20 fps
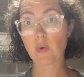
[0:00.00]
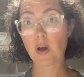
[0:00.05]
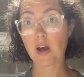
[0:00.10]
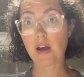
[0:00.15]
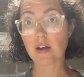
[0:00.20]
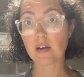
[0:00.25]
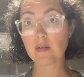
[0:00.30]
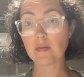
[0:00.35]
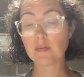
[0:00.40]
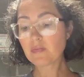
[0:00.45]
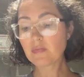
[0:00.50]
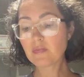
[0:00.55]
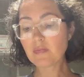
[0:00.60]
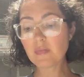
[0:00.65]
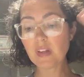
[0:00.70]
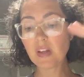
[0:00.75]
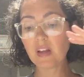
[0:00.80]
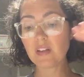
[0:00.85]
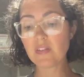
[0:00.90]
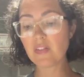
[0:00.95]
Okay.
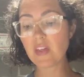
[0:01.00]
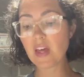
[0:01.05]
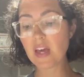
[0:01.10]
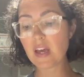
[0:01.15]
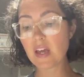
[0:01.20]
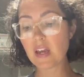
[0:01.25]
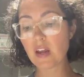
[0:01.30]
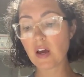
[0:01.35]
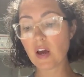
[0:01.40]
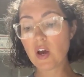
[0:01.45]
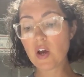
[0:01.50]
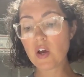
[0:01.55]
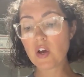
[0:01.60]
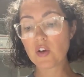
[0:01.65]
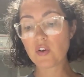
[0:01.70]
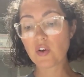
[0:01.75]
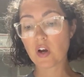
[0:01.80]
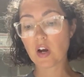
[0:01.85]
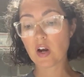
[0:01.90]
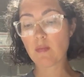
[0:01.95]
Then
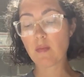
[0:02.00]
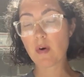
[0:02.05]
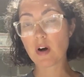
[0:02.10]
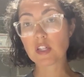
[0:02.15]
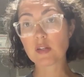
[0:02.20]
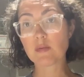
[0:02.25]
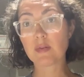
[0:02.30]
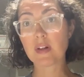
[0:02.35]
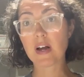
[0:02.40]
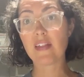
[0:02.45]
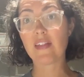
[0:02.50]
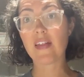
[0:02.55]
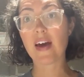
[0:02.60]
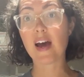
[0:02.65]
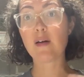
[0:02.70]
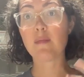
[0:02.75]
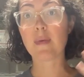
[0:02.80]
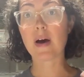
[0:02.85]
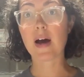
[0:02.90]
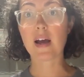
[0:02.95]
you're going to multiply
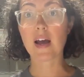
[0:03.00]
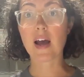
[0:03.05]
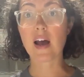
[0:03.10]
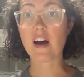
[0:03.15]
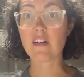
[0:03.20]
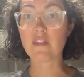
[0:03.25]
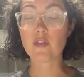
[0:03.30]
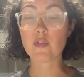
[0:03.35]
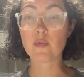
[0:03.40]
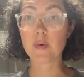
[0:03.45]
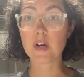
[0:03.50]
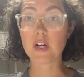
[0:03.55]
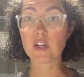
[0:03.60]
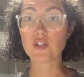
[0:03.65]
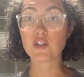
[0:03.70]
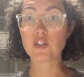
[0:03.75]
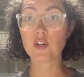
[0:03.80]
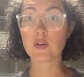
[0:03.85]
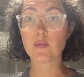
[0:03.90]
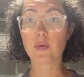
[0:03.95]
that by however
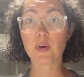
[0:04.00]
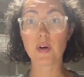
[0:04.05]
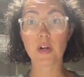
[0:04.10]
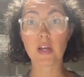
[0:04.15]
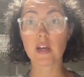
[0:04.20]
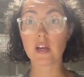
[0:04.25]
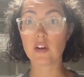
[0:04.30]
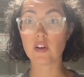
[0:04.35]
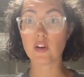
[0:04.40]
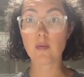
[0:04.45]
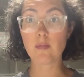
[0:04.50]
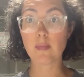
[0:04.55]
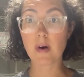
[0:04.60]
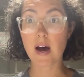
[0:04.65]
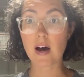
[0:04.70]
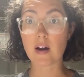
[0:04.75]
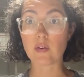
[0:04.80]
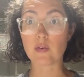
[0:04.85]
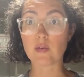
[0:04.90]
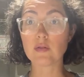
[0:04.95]
much you're putting in your
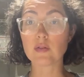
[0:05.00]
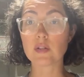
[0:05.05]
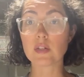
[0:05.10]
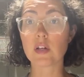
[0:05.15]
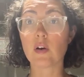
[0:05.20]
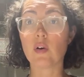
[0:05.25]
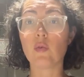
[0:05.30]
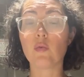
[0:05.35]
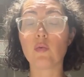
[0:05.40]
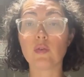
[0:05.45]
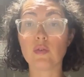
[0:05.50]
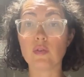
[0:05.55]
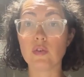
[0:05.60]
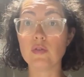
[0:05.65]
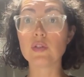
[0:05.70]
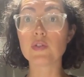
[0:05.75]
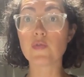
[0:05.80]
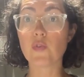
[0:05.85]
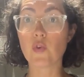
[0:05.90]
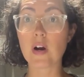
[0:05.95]
bottle. So we'll
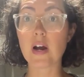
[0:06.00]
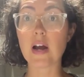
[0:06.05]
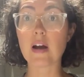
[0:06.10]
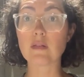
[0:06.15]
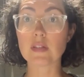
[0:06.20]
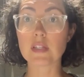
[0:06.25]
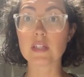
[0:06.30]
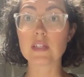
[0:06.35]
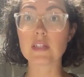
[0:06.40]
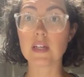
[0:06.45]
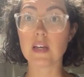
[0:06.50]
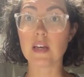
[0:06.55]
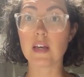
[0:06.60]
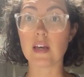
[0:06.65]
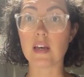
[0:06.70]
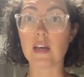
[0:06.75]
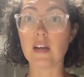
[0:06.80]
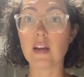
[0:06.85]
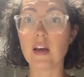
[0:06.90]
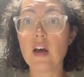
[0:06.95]
use 4 ounces
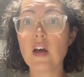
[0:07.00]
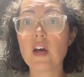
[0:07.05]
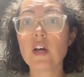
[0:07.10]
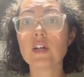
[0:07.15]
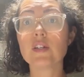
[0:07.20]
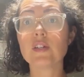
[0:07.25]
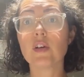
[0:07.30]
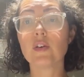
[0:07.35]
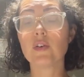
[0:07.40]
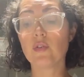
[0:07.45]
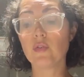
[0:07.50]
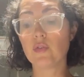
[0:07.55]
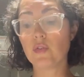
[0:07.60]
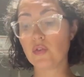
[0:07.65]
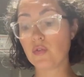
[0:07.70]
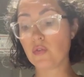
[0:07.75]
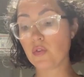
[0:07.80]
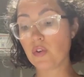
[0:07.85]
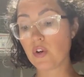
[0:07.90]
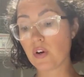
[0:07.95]
again. So you'll
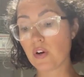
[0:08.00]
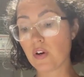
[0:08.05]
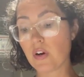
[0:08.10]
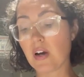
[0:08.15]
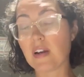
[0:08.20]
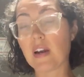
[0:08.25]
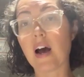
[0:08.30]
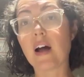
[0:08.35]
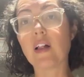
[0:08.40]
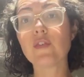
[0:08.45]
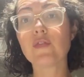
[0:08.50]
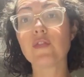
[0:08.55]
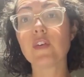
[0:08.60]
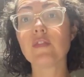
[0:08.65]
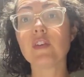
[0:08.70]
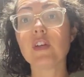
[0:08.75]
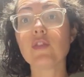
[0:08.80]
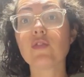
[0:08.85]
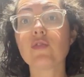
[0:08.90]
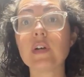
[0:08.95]
do your
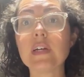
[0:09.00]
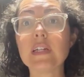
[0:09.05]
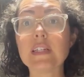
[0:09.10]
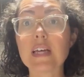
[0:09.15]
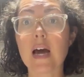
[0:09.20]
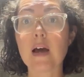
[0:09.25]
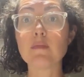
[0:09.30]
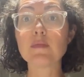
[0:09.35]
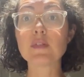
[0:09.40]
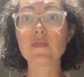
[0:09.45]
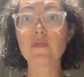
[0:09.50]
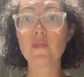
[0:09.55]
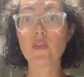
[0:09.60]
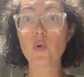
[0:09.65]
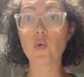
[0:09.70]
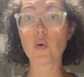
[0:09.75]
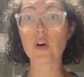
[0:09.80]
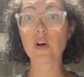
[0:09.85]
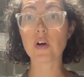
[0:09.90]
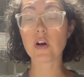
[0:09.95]
$1.53 times
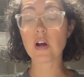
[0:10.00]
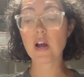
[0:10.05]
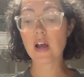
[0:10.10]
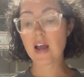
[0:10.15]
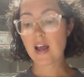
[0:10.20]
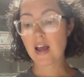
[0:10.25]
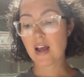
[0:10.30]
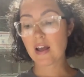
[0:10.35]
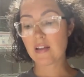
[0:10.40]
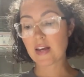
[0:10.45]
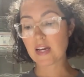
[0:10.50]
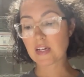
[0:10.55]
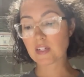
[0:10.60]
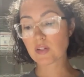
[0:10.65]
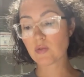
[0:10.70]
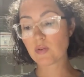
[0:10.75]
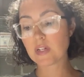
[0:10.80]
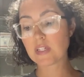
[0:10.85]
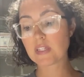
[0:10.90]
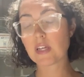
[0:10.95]
4, and that's
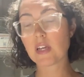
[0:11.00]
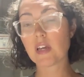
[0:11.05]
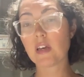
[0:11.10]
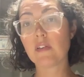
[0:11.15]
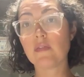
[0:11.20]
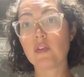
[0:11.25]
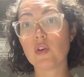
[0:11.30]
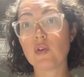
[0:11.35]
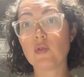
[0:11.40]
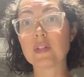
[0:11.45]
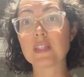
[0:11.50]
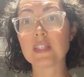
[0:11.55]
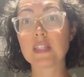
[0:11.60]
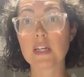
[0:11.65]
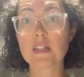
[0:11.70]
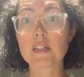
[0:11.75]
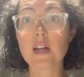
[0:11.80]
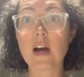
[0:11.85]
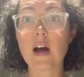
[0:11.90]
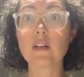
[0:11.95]
going to give you
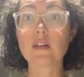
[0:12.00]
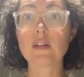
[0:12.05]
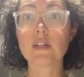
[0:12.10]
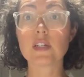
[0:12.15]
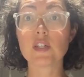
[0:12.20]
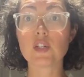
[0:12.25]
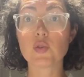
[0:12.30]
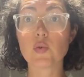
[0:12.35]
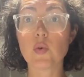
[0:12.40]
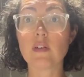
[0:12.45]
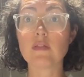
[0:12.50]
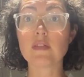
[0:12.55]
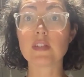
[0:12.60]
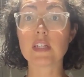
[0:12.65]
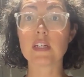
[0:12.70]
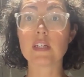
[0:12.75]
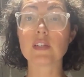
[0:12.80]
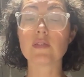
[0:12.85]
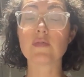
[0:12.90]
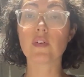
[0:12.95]

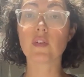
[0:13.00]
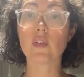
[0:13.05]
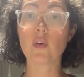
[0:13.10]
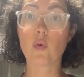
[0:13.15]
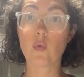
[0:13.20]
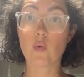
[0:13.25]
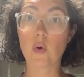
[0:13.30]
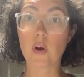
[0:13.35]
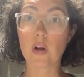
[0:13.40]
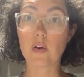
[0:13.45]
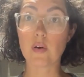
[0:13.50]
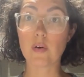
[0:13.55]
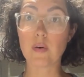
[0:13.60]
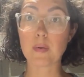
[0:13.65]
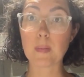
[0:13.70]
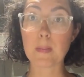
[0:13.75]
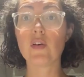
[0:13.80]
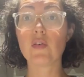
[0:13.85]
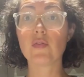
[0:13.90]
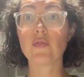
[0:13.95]
$6.12 for the
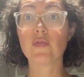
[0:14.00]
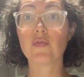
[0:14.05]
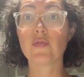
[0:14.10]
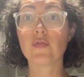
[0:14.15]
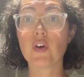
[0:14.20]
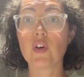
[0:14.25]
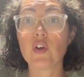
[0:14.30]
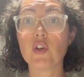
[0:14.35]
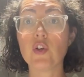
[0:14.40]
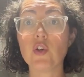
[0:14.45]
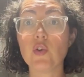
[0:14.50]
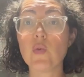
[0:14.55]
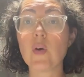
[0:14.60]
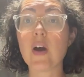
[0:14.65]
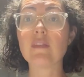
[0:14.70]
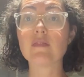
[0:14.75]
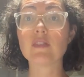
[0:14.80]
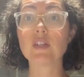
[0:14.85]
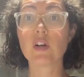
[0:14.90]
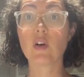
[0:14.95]
oil. If you
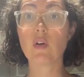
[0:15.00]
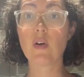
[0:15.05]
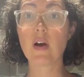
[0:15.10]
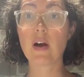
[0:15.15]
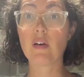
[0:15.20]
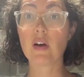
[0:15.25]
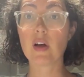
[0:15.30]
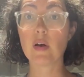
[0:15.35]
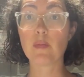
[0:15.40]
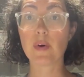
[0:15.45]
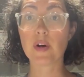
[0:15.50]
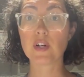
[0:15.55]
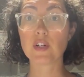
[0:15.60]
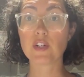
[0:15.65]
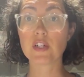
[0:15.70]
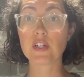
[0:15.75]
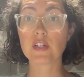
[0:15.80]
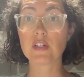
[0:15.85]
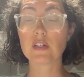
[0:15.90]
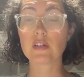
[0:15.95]
have to go out and
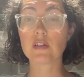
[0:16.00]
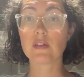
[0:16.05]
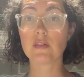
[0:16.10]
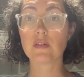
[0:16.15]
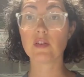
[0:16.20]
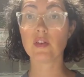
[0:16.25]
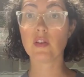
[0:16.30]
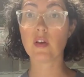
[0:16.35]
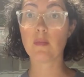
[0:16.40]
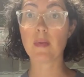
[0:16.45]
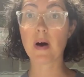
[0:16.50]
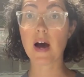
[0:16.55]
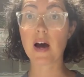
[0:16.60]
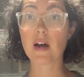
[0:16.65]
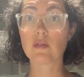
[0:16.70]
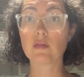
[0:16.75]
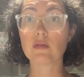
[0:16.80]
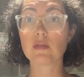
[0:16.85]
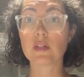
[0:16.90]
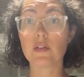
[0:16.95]
purchase the
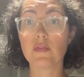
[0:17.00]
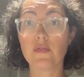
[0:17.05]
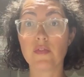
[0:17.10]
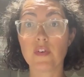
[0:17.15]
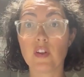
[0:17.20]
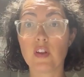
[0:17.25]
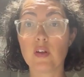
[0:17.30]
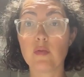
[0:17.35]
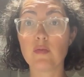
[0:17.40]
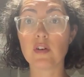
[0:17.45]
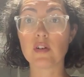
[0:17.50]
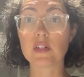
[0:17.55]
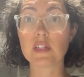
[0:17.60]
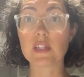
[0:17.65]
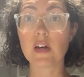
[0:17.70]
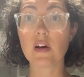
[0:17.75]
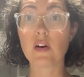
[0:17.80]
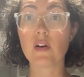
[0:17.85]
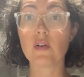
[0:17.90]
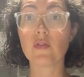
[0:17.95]
bottles to fill them
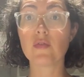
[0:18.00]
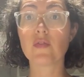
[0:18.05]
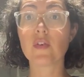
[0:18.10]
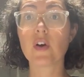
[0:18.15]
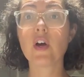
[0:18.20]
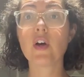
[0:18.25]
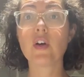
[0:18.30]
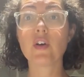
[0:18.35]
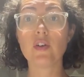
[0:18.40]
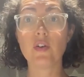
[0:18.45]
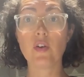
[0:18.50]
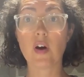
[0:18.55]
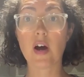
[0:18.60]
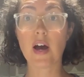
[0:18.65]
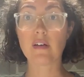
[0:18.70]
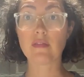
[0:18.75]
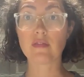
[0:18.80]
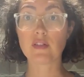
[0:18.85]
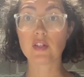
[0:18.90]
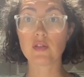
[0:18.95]
yourself, you'll
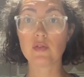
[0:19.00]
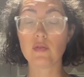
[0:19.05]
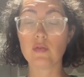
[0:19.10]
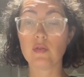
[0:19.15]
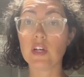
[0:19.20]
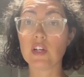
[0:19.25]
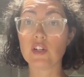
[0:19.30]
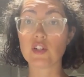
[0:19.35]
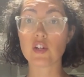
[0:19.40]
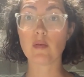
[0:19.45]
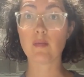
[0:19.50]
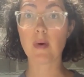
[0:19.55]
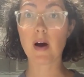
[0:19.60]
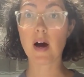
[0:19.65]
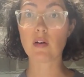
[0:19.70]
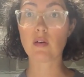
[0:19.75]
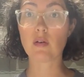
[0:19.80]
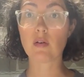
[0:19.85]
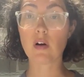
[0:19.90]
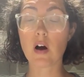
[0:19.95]
have to get your
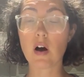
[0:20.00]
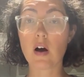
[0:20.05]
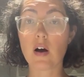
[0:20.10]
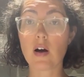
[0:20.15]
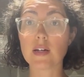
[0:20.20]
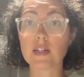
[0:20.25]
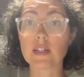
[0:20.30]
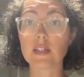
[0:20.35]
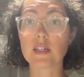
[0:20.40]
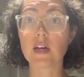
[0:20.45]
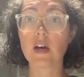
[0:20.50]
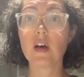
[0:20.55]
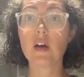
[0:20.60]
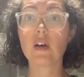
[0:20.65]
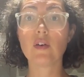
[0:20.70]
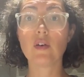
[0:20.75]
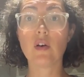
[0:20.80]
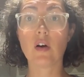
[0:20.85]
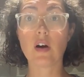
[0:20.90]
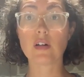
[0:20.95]
bottle cost.
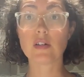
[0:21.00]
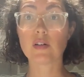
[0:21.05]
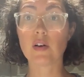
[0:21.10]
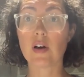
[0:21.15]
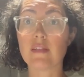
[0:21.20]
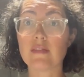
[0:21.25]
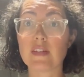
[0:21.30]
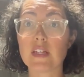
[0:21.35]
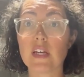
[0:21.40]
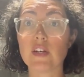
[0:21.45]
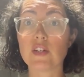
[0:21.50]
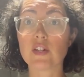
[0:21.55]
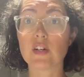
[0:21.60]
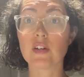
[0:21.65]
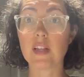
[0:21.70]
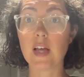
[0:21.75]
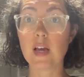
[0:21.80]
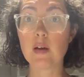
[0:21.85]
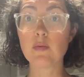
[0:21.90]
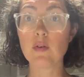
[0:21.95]
You'll also have to get
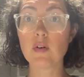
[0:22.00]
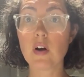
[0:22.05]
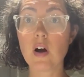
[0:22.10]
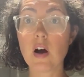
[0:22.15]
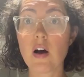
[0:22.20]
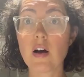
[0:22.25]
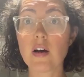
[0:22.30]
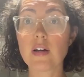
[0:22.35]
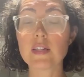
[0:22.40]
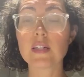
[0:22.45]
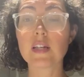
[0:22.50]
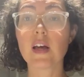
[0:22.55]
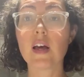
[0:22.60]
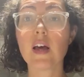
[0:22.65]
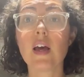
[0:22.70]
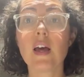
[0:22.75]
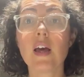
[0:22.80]
your label cost.